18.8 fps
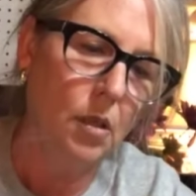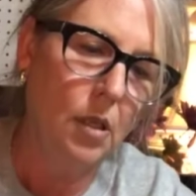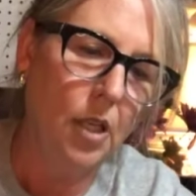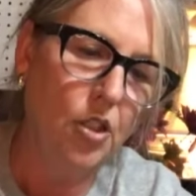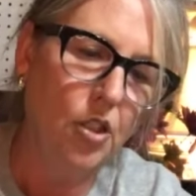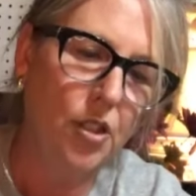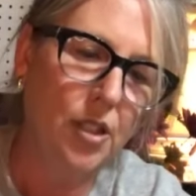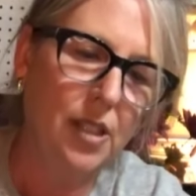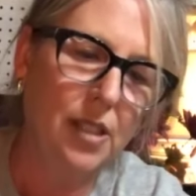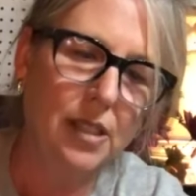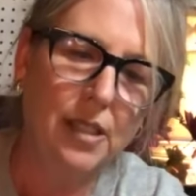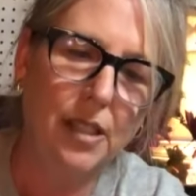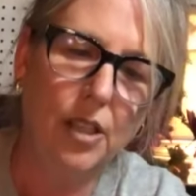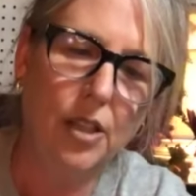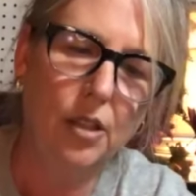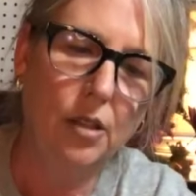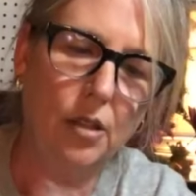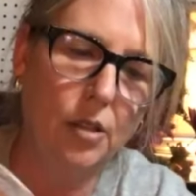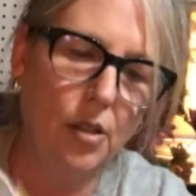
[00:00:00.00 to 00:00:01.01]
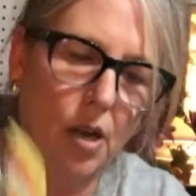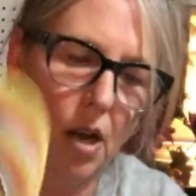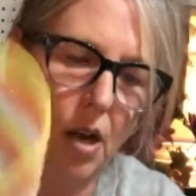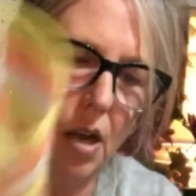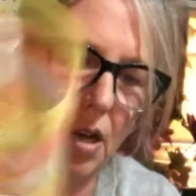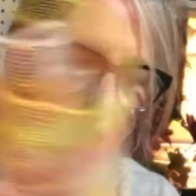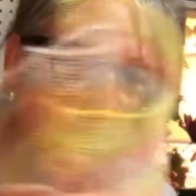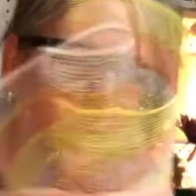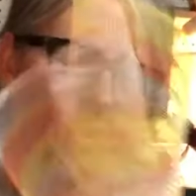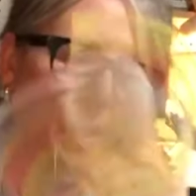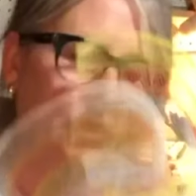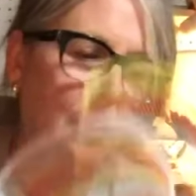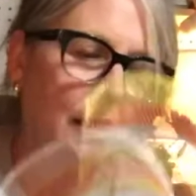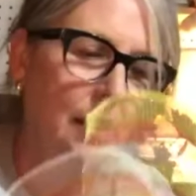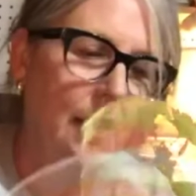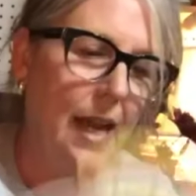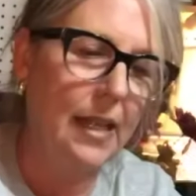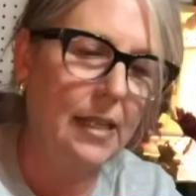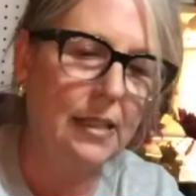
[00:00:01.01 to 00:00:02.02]
As you can see, they're not all going to be the
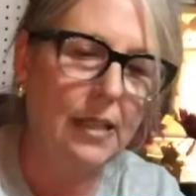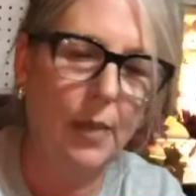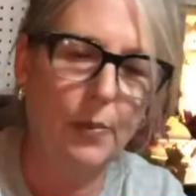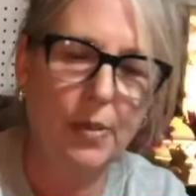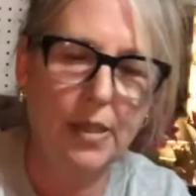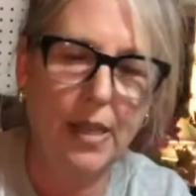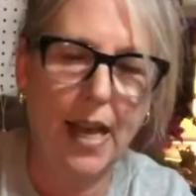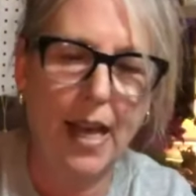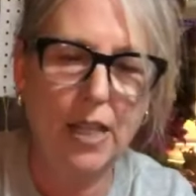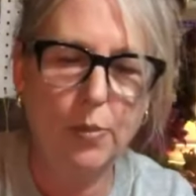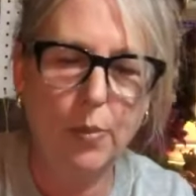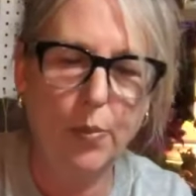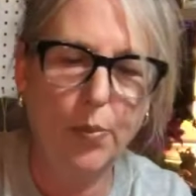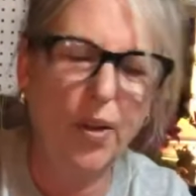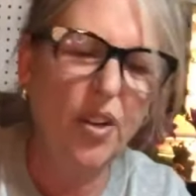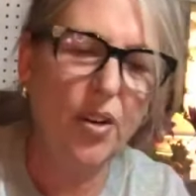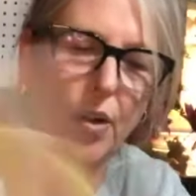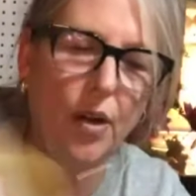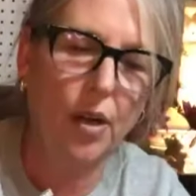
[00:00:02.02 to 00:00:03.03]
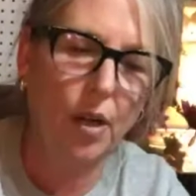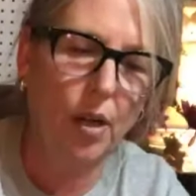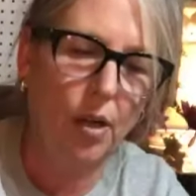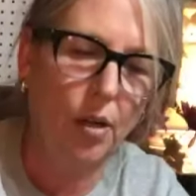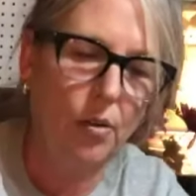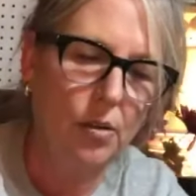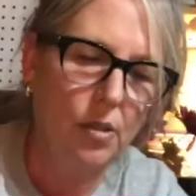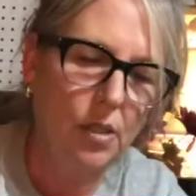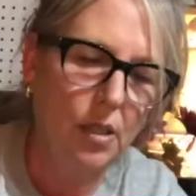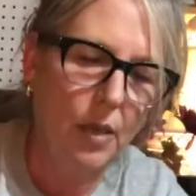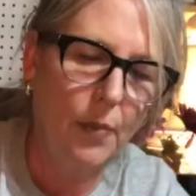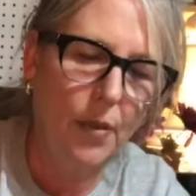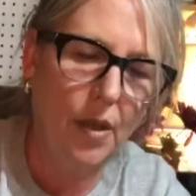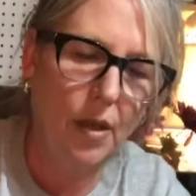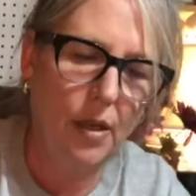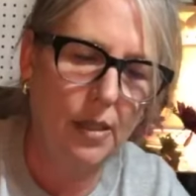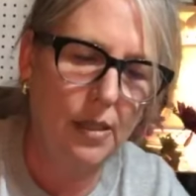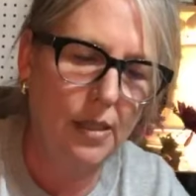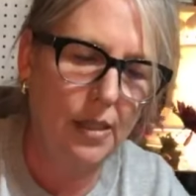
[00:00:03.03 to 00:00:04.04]
exact same size, but pretty darn close. I'm
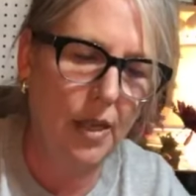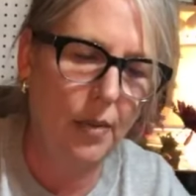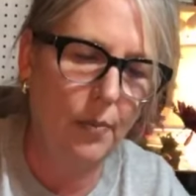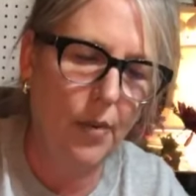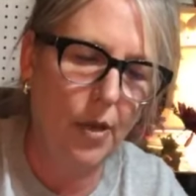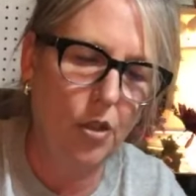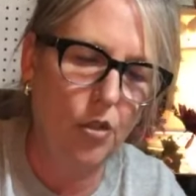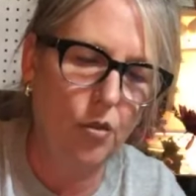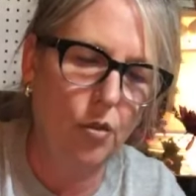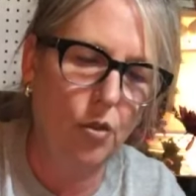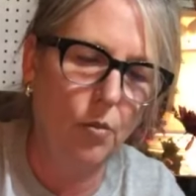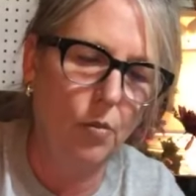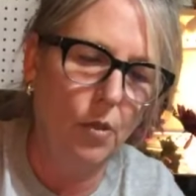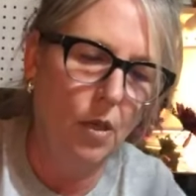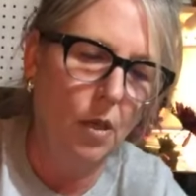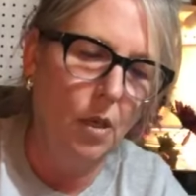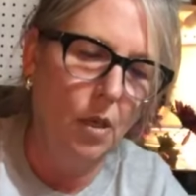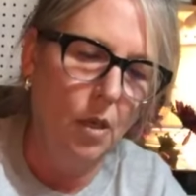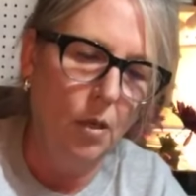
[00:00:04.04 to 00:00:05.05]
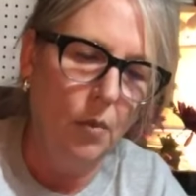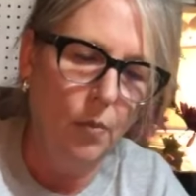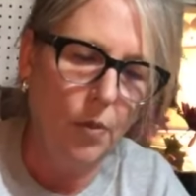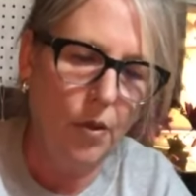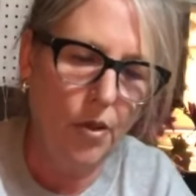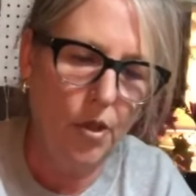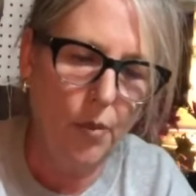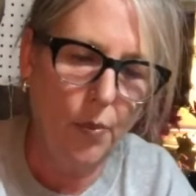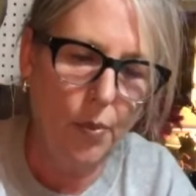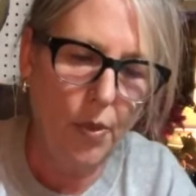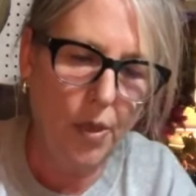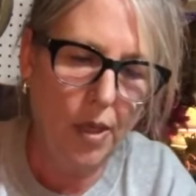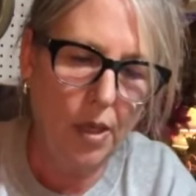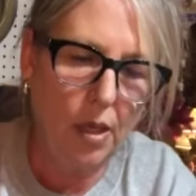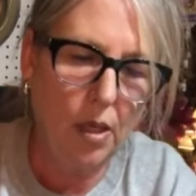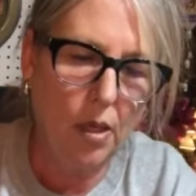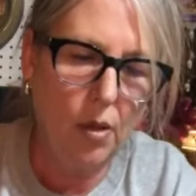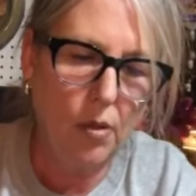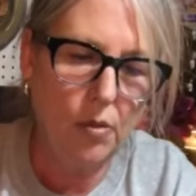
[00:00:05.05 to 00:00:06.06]
not going to sit and measure them, but they're pretty
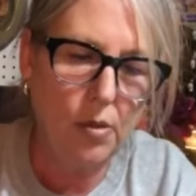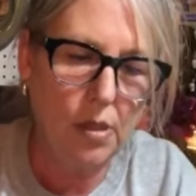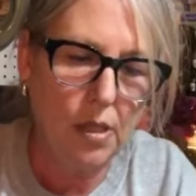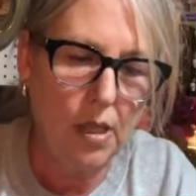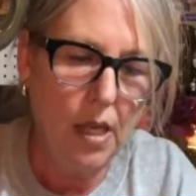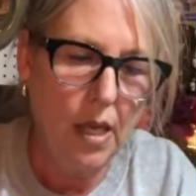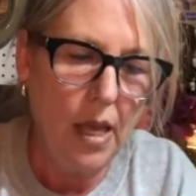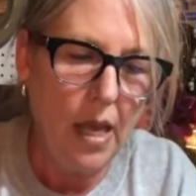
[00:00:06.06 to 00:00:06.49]
close.